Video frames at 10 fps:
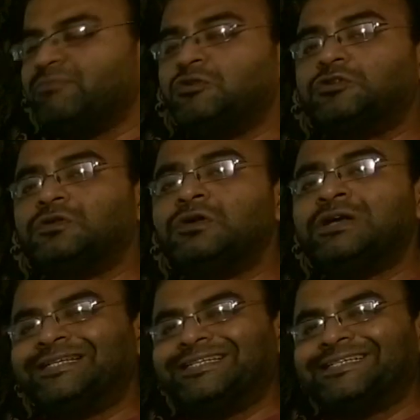able to
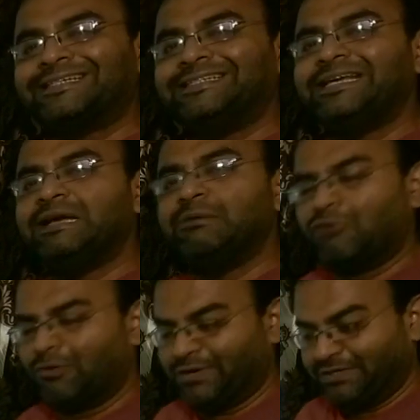detect the
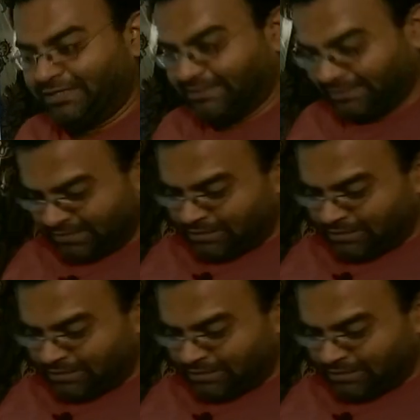properties.